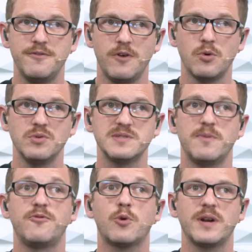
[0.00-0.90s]
the vocals
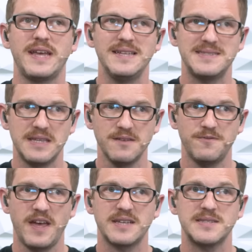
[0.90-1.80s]
before it hits the
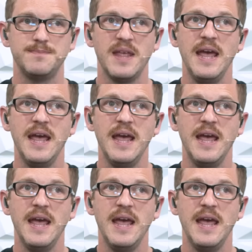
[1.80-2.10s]
effects.